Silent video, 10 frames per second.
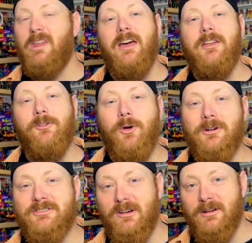And of
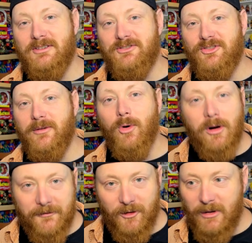course, there is the
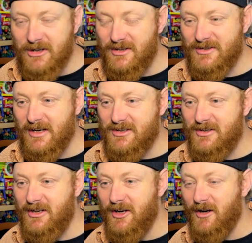more information
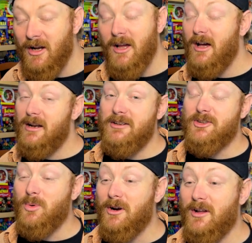section here. And I
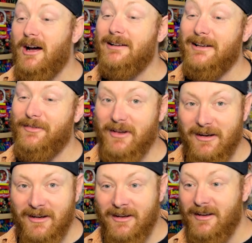just wanted to highlight
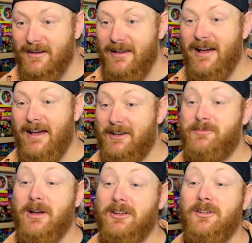that, yeah,
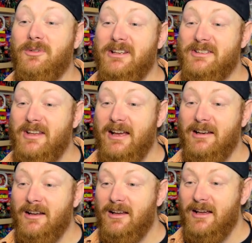expected release
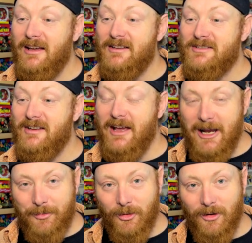date is
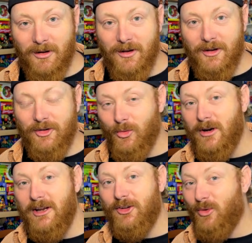April
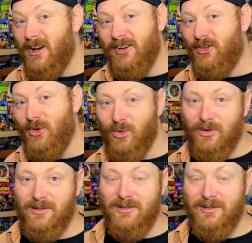2022.